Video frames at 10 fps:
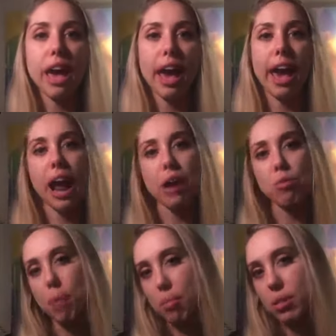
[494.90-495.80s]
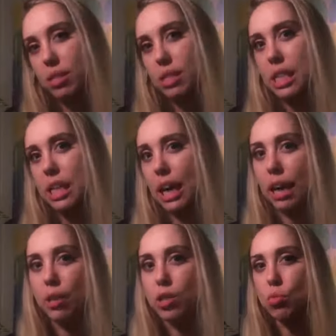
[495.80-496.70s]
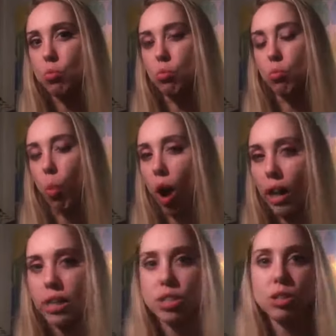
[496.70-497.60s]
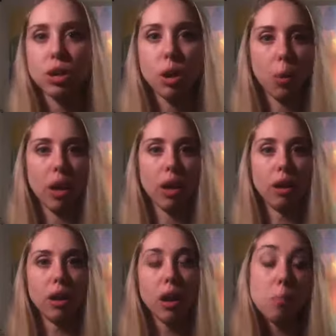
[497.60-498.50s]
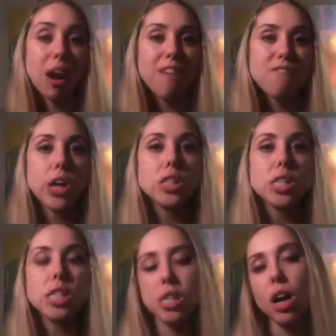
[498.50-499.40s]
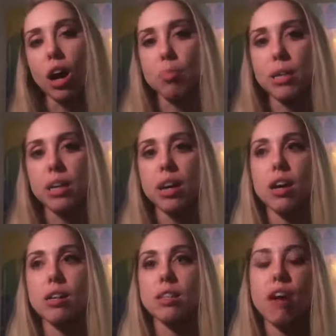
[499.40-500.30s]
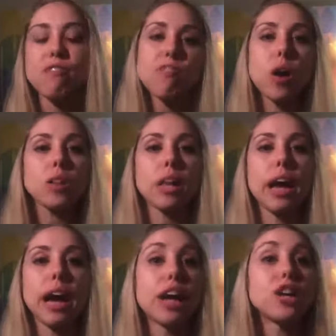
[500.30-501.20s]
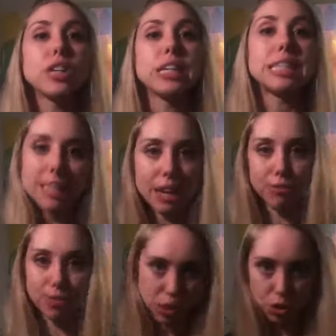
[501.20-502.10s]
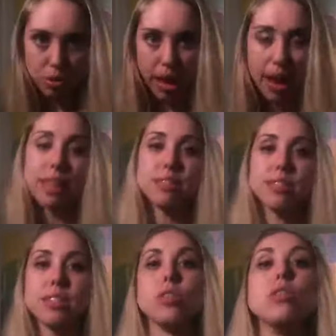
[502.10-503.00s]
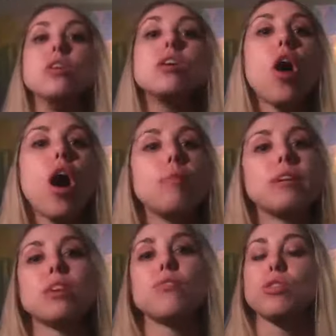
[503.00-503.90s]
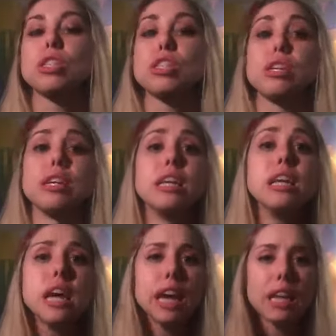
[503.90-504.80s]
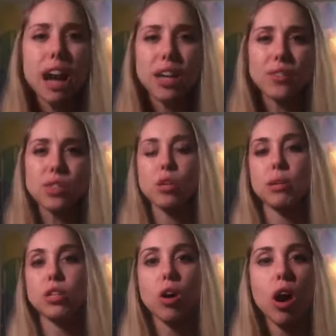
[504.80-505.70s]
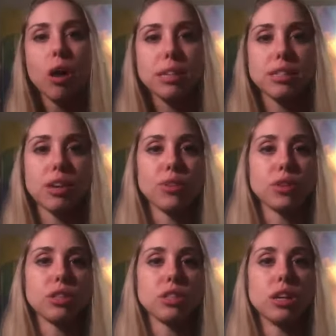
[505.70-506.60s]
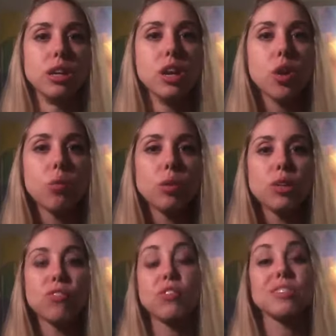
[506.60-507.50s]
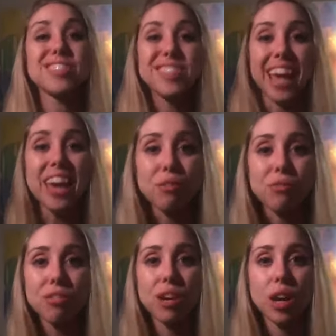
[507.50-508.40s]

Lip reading: And I remember seeing it and just wanting to go in. But I felt stuck because I felt like I couldn't safely do that and still call myself a Christian. And not even so much call myself a Christian, really feel safe.